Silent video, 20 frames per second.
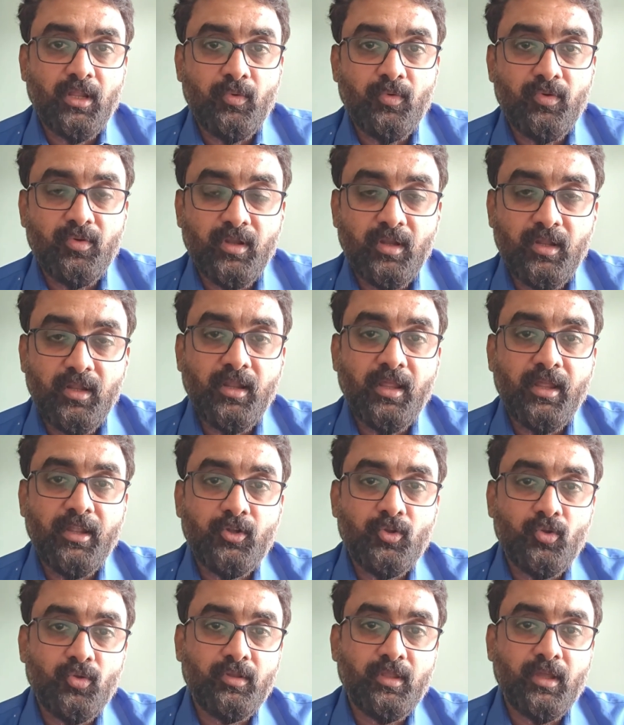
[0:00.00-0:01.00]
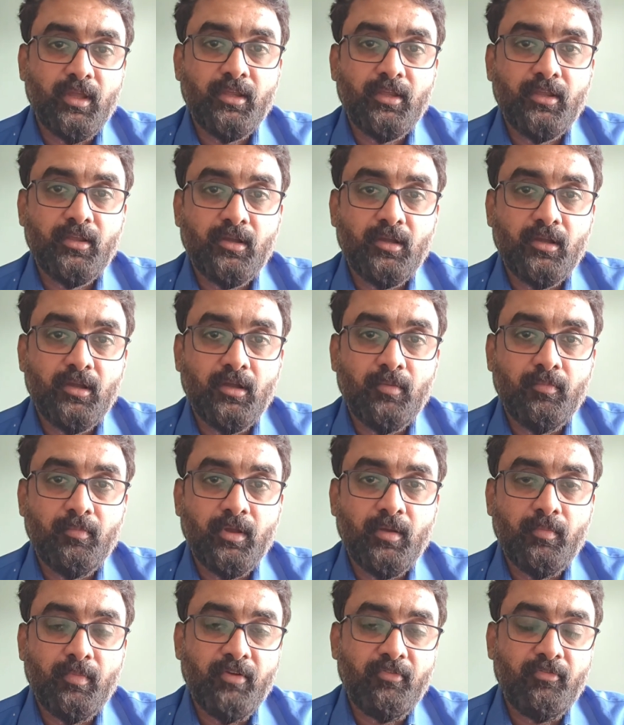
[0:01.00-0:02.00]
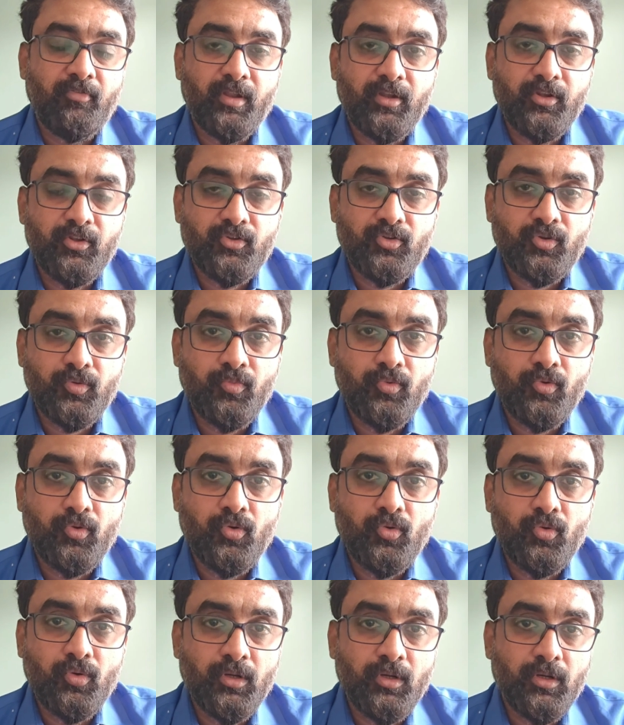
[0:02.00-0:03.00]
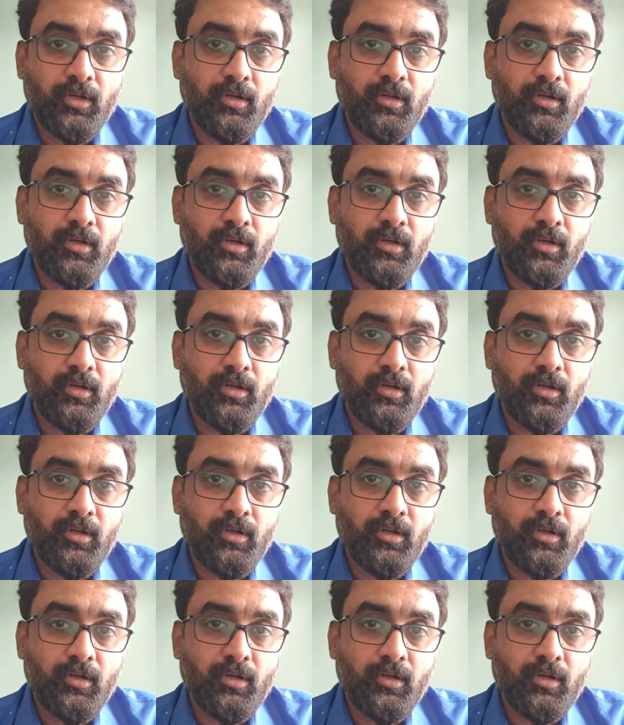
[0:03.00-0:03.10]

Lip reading: I would really like to thank my friend Subbu